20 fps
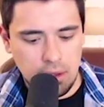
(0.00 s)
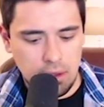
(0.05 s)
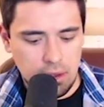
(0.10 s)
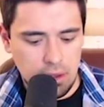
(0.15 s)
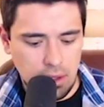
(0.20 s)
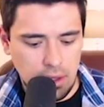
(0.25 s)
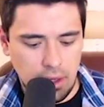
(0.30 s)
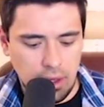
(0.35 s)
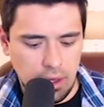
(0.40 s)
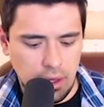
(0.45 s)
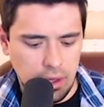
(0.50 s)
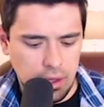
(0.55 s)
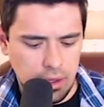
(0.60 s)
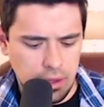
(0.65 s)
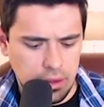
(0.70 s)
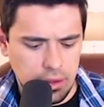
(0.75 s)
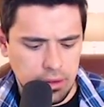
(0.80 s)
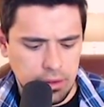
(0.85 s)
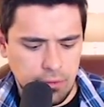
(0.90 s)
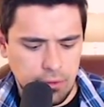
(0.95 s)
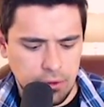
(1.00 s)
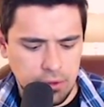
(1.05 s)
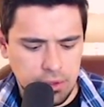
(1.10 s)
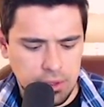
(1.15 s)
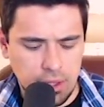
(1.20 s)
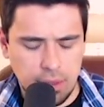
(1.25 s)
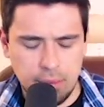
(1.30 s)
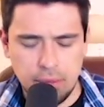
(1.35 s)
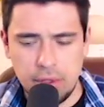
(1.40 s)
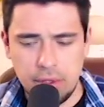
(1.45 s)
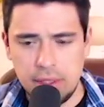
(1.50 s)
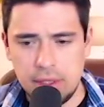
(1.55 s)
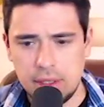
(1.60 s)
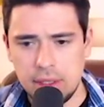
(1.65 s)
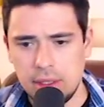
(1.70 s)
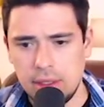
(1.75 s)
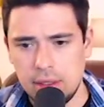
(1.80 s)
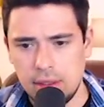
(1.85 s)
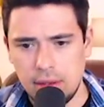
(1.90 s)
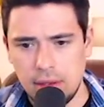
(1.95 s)
And for some
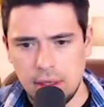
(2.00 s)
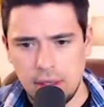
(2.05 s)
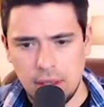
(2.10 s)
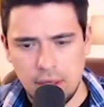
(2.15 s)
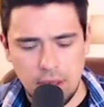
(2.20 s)
reason,